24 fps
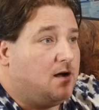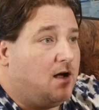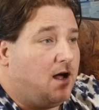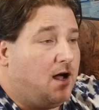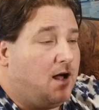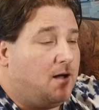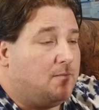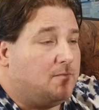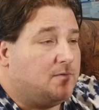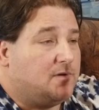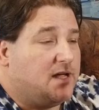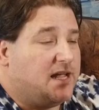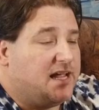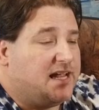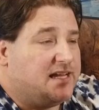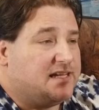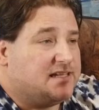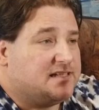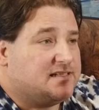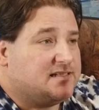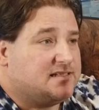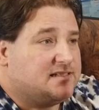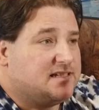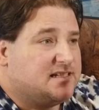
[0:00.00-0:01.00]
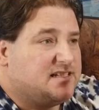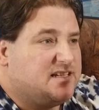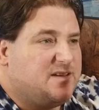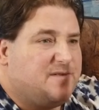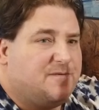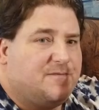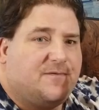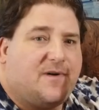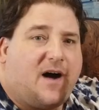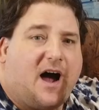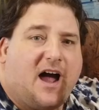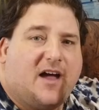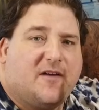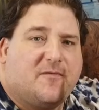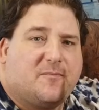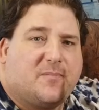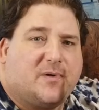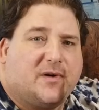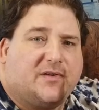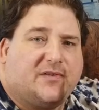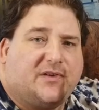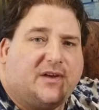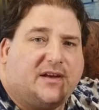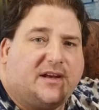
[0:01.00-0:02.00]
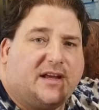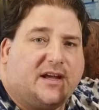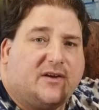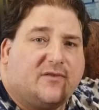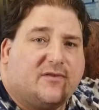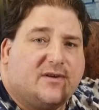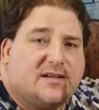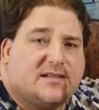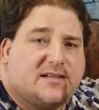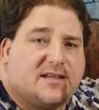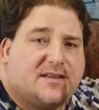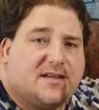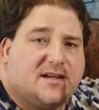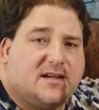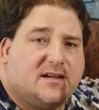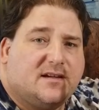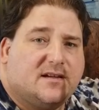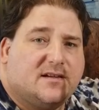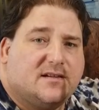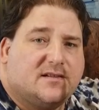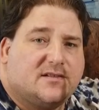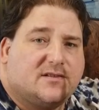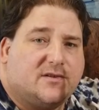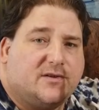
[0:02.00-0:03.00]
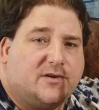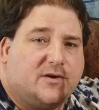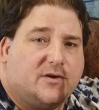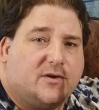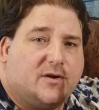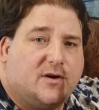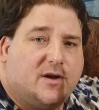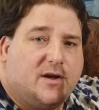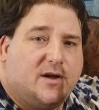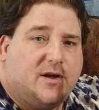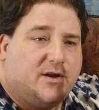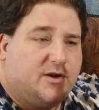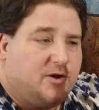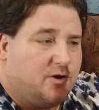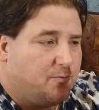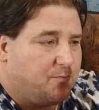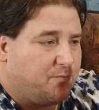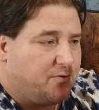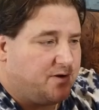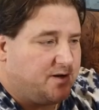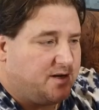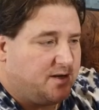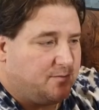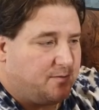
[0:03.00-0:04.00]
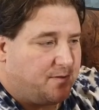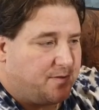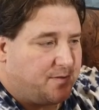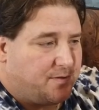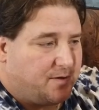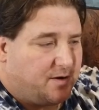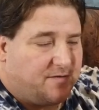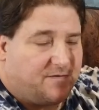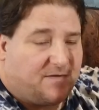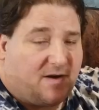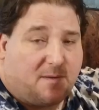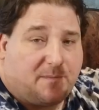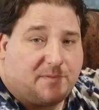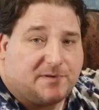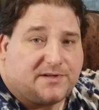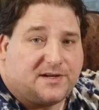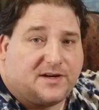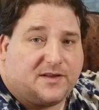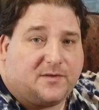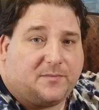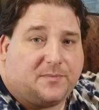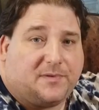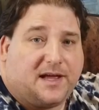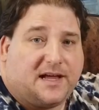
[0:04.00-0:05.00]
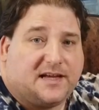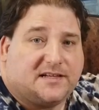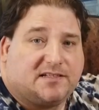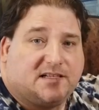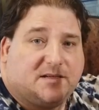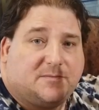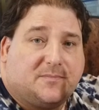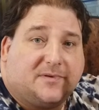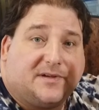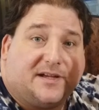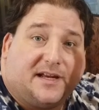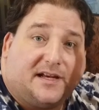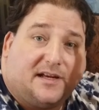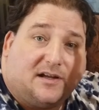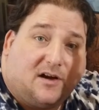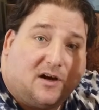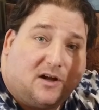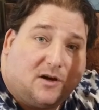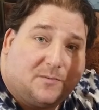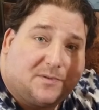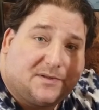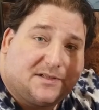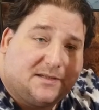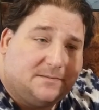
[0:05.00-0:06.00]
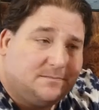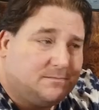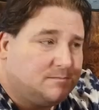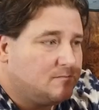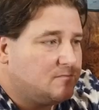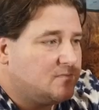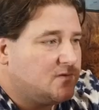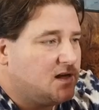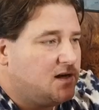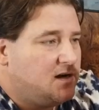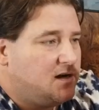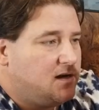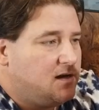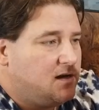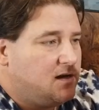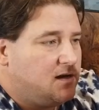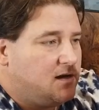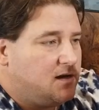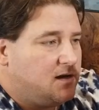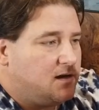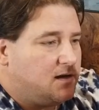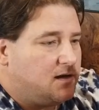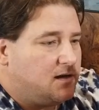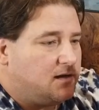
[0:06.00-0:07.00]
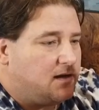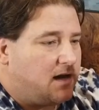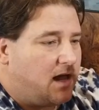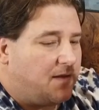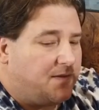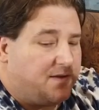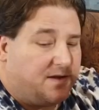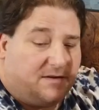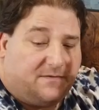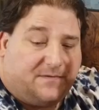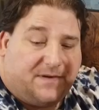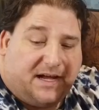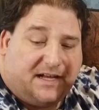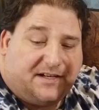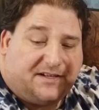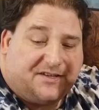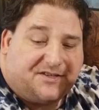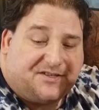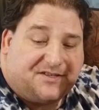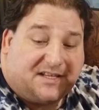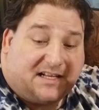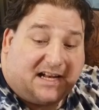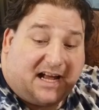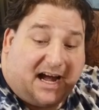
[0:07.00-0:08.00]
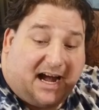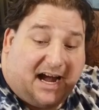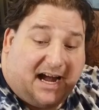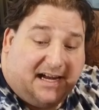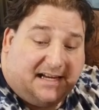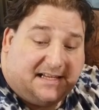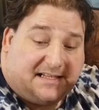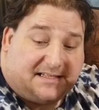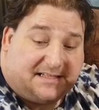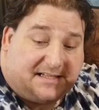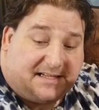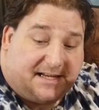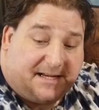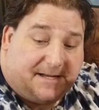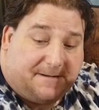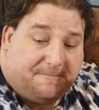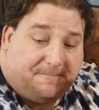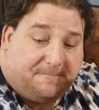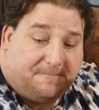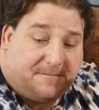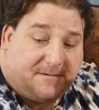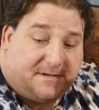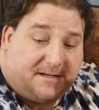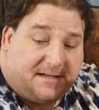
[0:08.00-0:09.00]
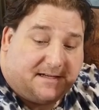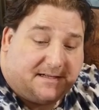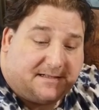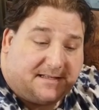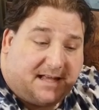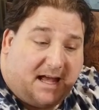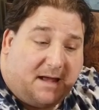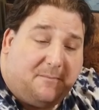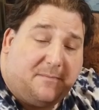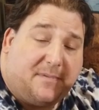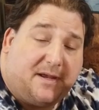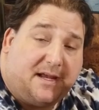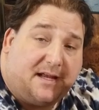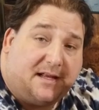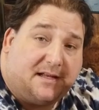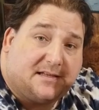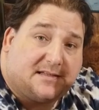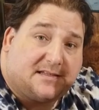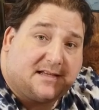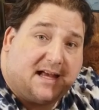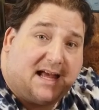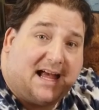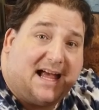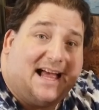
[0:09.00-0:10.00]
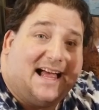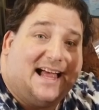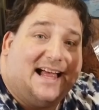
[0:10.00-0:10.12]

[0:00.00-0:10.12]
um, a sixty-five percent increase, I think. So you're you're printing with thirty-five percent of the plastic, but getting one hundred percent. Now the advantage that I see is that means